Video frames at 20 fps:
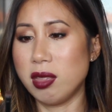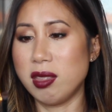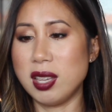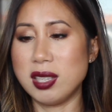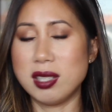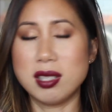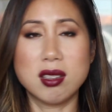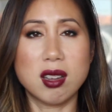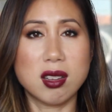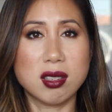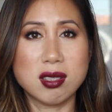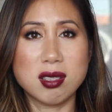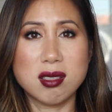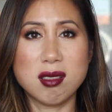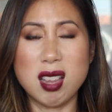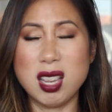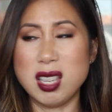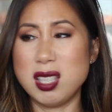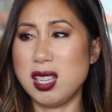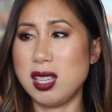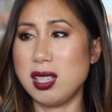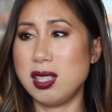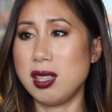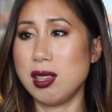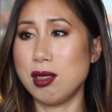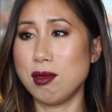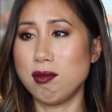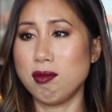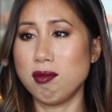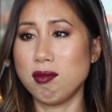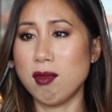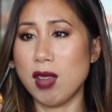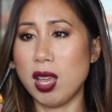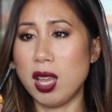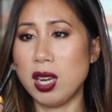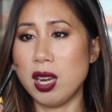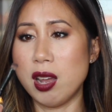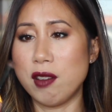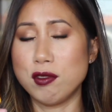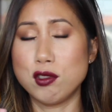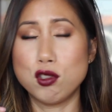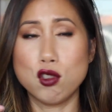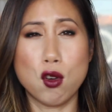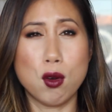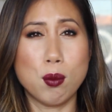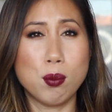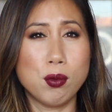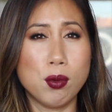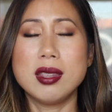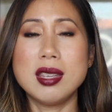this does a decent enough job.